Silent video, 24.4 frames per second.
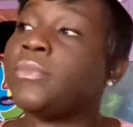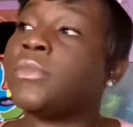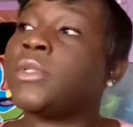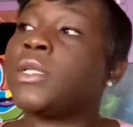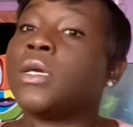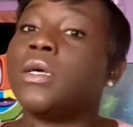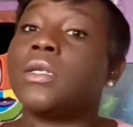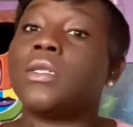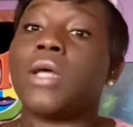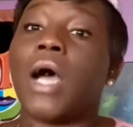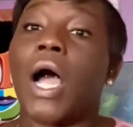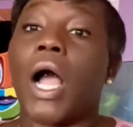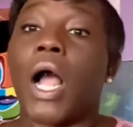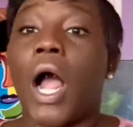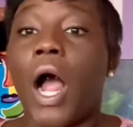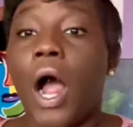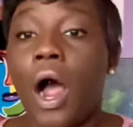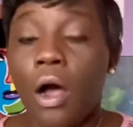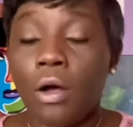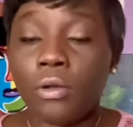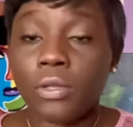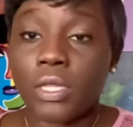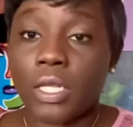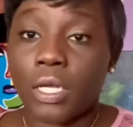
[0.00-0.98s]
So I
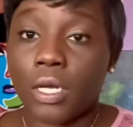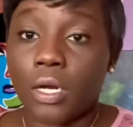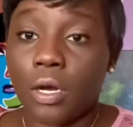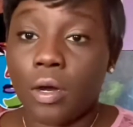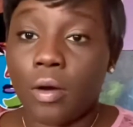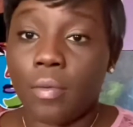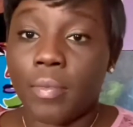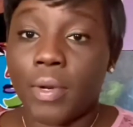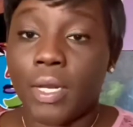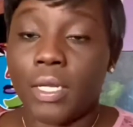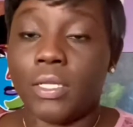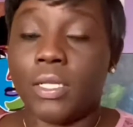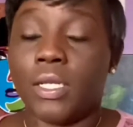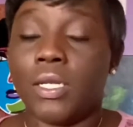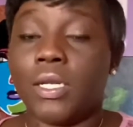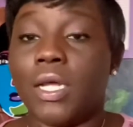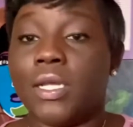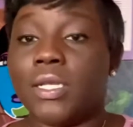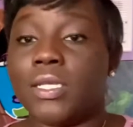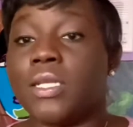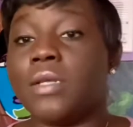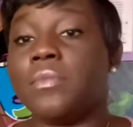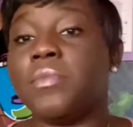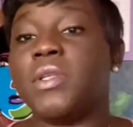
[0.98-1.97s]
called them, and then they
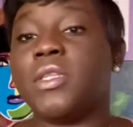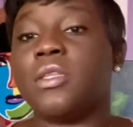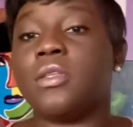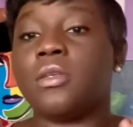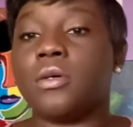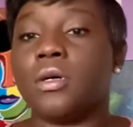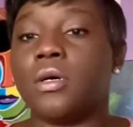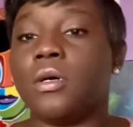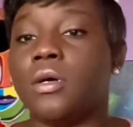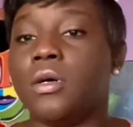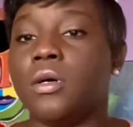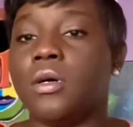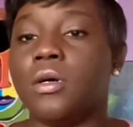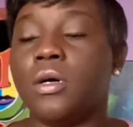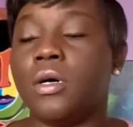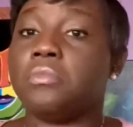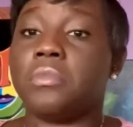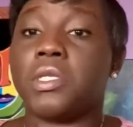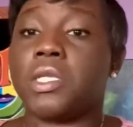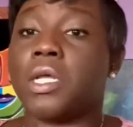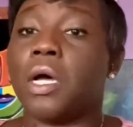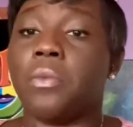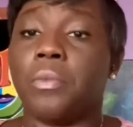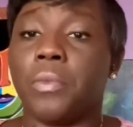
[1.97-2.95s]
sent me to
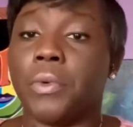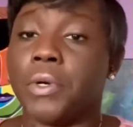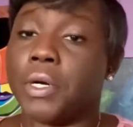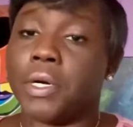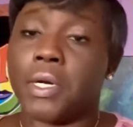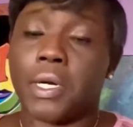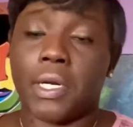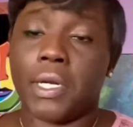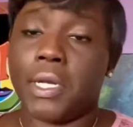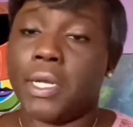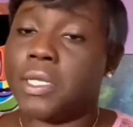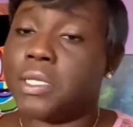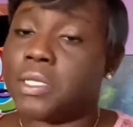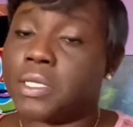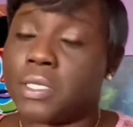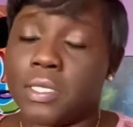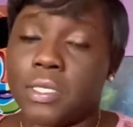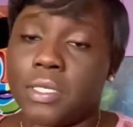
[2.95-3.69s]
somewhere, I guess.